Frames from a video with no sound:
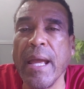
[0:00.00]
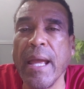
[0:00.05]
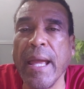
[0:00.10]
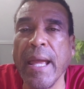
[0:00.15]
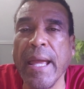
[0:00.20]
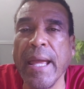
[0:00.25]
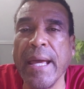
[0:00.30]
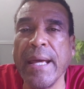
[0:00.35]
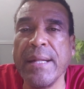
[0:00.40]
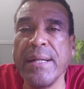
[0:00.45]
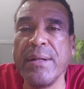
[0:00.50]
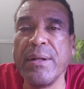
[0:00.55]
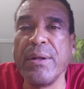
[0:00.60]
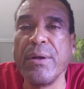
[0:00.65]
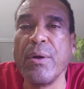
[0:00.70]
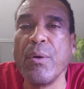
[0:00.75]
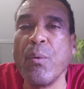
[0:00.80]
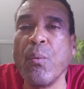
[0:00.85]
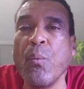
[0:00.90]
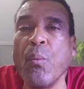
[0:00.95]
And
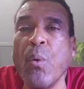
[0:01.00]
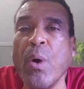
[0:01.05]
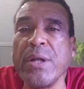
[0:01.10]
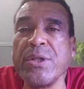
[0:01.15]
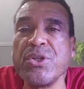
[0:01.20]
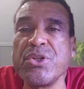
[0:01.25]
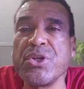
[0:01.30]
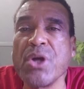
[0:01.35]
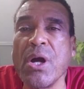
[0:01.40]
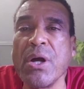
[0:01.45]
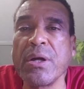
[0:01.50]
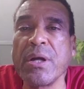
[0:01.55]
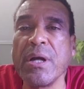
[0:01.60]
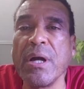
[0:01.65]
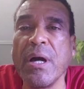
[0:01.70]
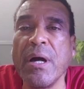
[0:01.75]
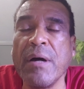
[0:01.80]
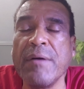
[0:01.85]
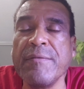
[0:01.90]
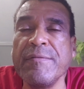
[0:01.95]
one chunk
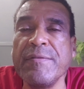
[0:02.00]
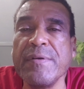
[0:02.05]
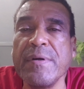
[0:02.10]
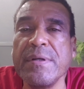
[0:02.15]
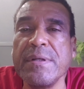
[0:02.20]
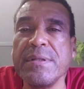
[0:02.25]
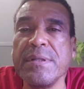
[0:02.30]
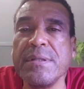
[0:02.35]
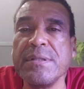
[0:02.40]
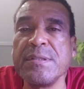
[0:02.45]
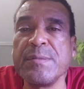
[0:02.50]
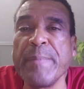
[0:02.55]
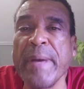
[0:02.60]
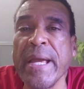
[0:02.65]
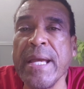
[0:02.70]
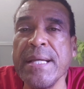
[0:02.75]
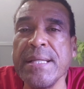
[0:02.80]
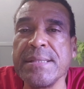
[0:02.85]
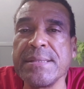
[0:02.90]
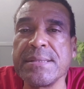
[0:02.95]
of
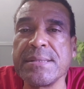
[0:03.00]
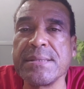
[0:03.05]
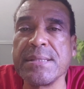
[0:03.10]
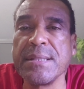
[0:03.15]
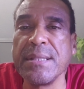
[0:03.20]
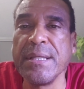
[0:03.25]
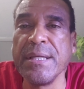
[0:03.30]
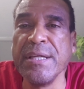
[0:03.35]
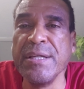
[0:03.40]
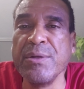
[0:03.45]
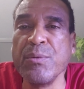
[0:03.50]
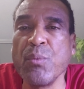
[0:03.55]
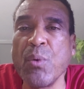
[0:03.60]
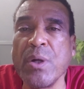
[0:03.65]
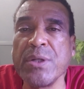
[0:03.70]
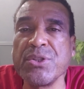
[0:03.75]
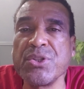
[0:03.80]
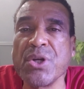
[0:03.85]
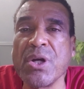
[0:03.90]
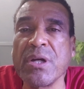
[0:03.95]
space in
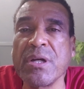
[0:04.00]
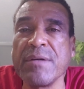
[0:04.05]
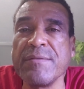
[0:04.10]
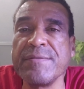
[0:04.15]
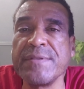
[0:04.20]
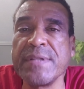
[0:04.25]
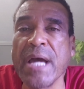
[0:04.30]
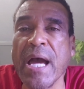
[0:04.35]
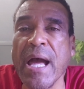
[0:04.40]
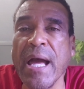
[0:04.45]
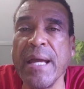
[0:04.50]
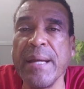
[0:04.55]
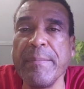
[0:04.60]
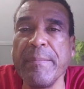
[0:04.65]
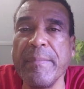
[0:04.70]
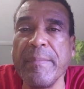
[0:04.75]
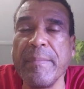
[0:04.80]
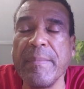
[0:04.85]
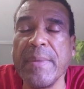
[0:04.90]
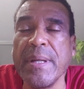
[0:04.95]
one chunk of time
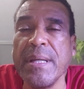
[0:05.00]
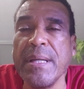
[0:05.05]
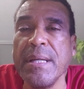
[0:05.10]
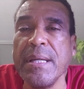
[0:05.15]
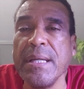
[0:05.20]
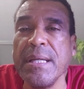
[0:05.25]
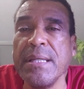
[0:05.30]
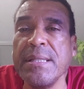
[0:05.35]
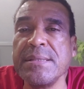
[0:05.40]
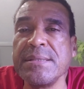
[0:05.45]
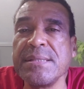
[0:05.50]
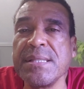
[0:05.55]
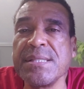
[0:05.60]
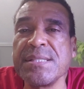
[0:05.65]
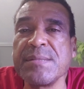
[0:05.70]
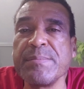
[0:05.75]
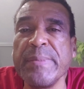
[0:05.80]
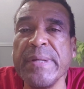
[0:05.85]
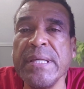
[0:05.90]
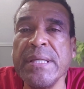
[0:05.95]
is the
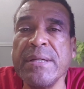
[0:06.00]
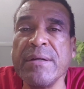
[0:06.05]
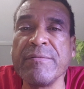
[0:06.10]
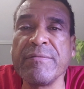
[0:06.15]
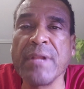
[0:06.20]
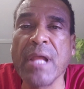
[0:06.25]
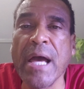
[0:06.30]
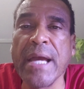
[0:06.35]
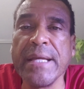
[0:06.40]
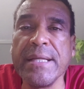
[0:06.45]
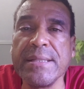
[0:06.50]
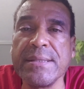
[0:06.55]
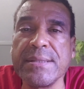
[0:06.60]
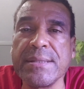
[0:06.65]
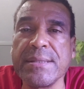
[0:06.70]
speed of light.